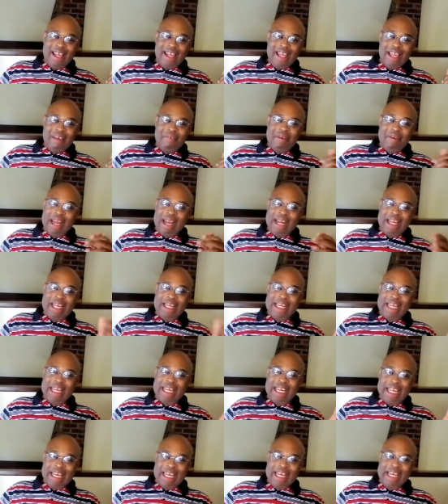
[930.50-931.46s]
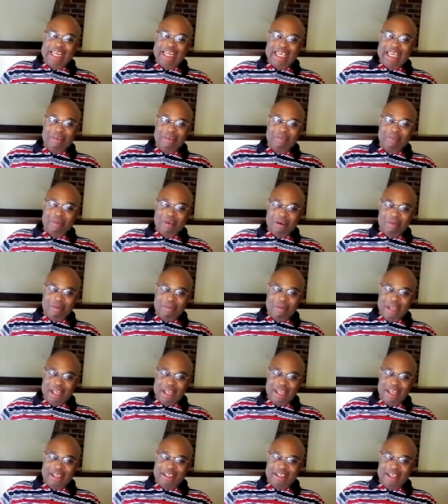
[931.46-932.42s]
if I can take anything from the
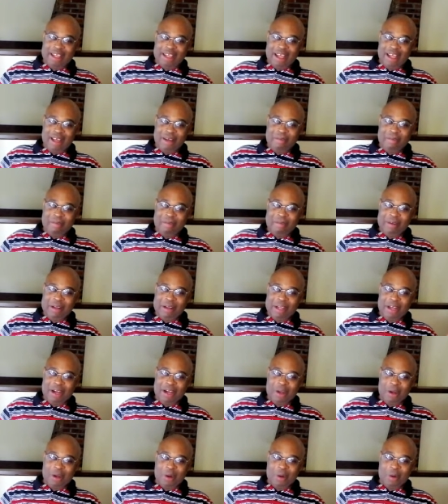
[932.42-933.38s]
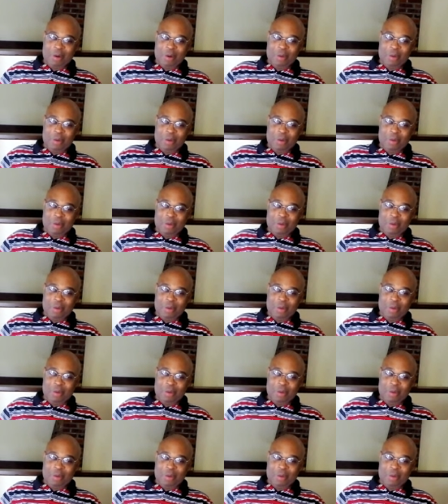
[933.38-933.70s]
Players Club, you know,